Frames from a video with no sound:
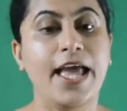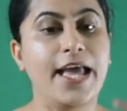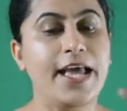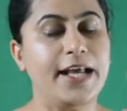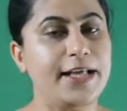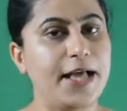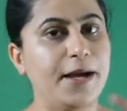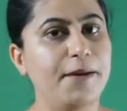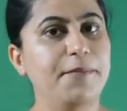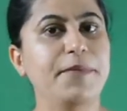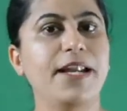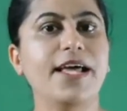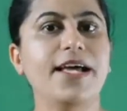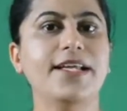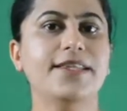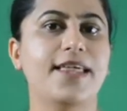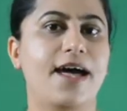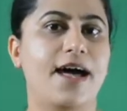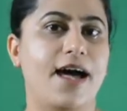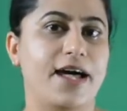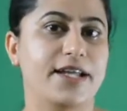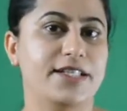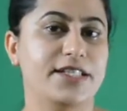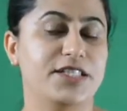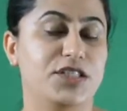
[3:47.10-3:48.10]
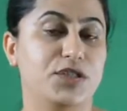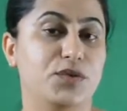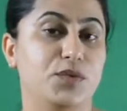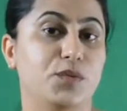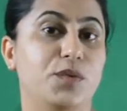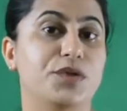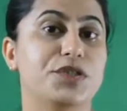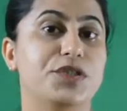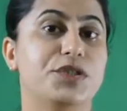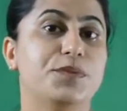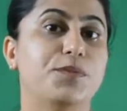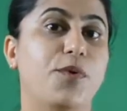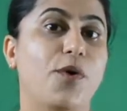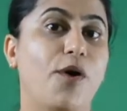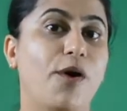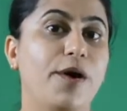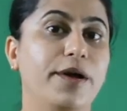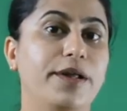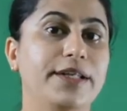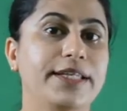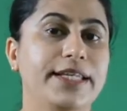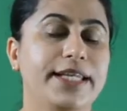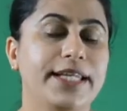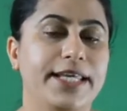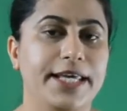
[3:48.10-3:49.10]
Kamala Das was
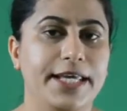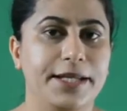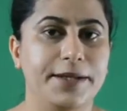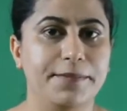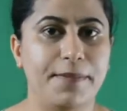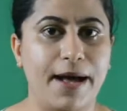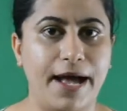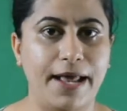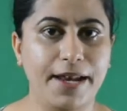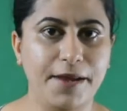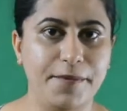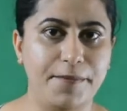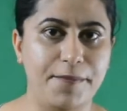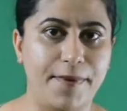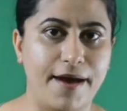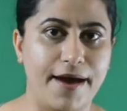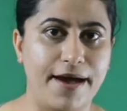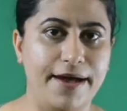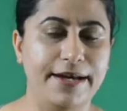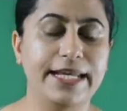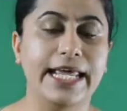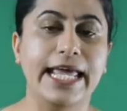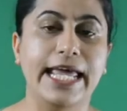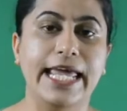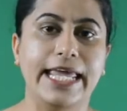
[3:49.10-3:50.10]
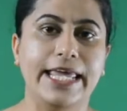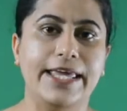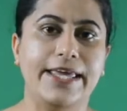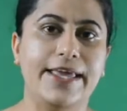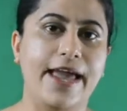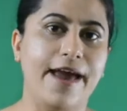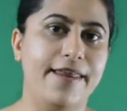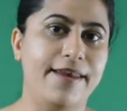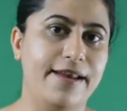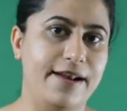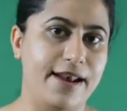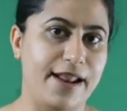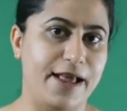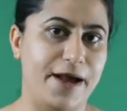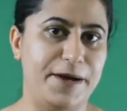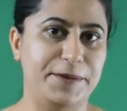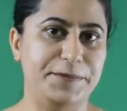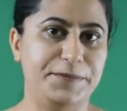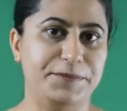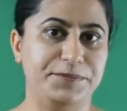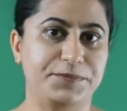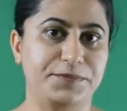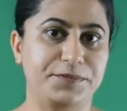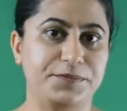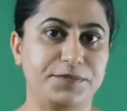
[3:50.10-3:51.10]
born in Malabar, Kerala.
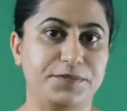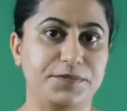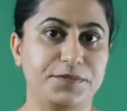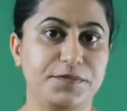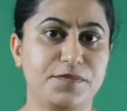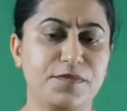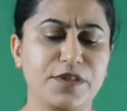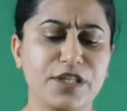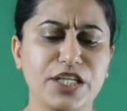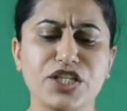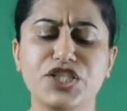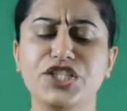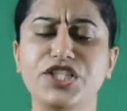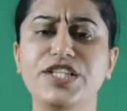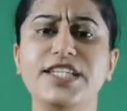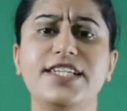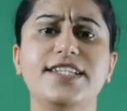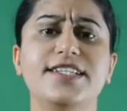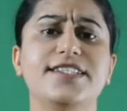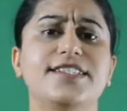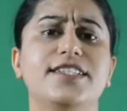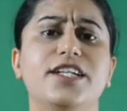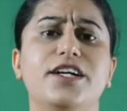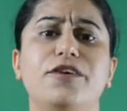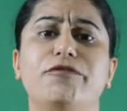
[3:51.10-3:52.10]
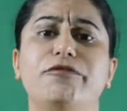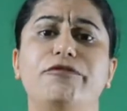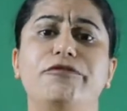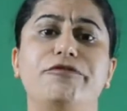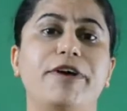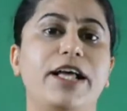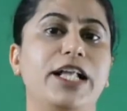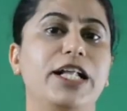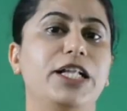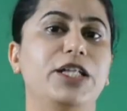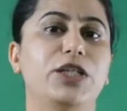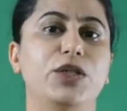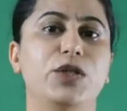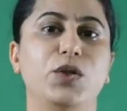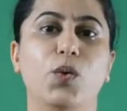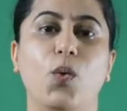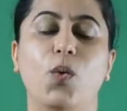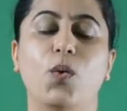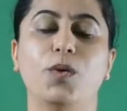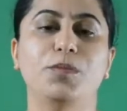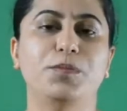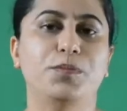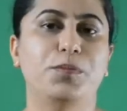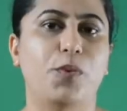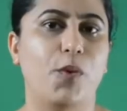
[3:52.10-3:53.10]
She is a
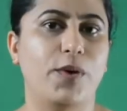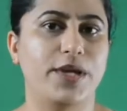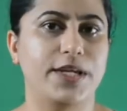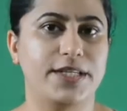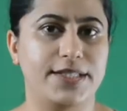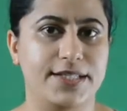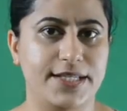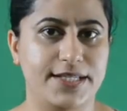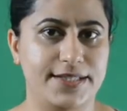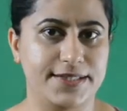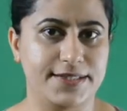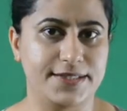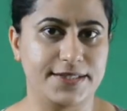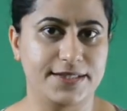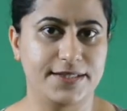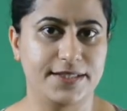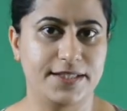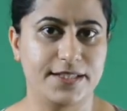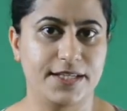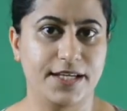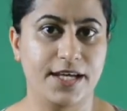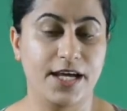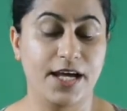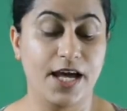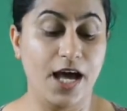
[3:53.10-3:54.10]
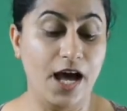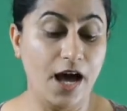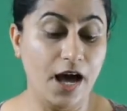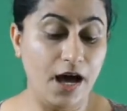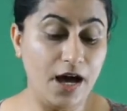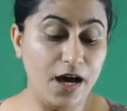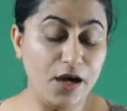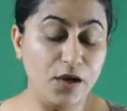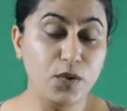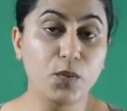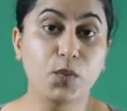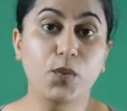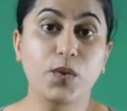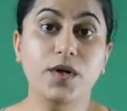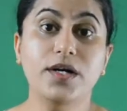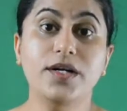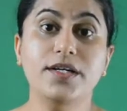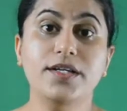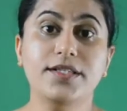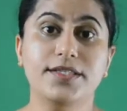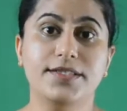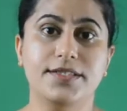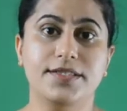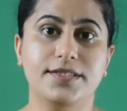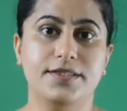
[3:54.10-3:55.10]
well-known poetess. Her
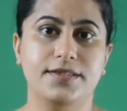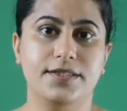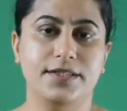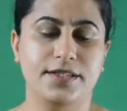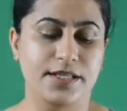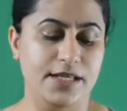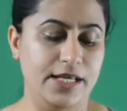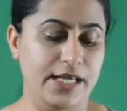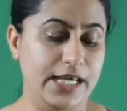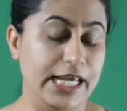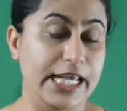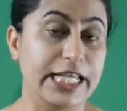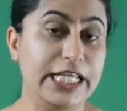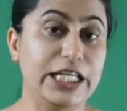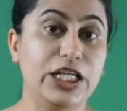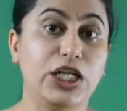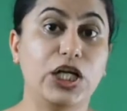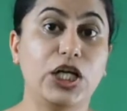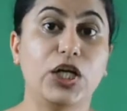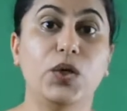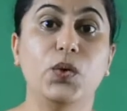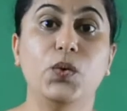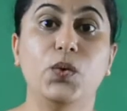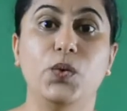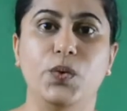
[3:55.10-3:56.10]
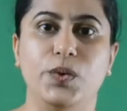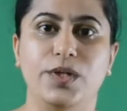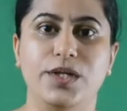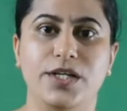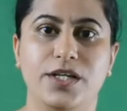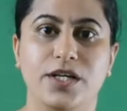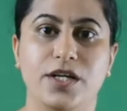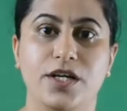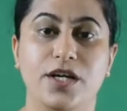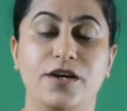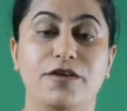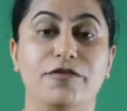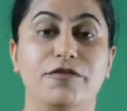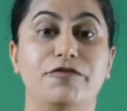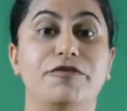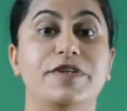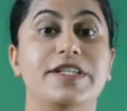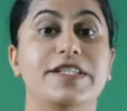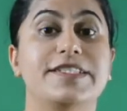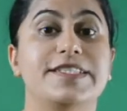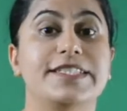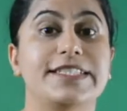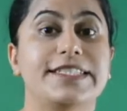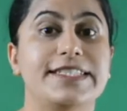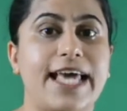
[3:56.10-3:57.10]
works include
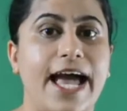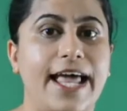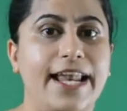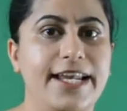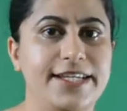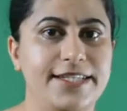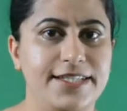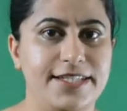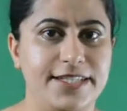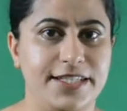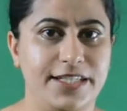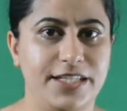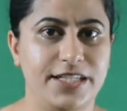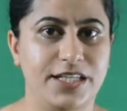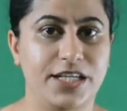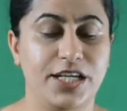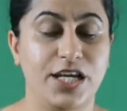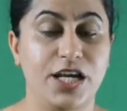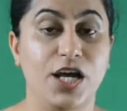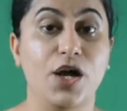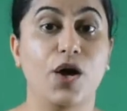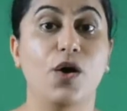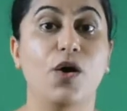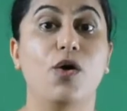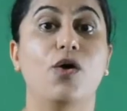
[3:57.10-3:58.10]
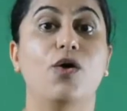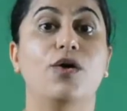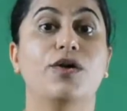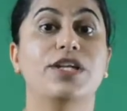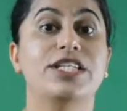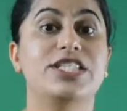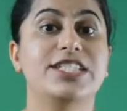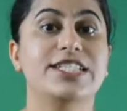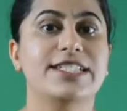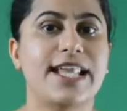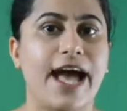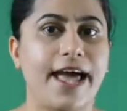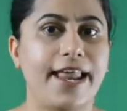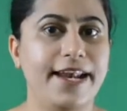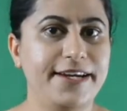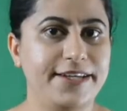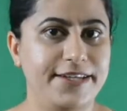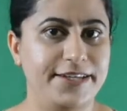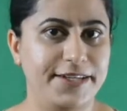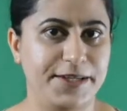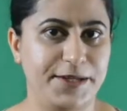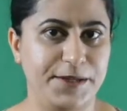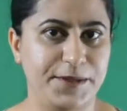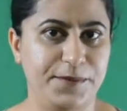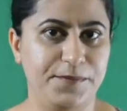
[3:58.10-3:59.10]
versatility,
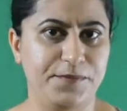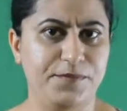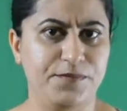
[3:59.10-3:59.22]
originality.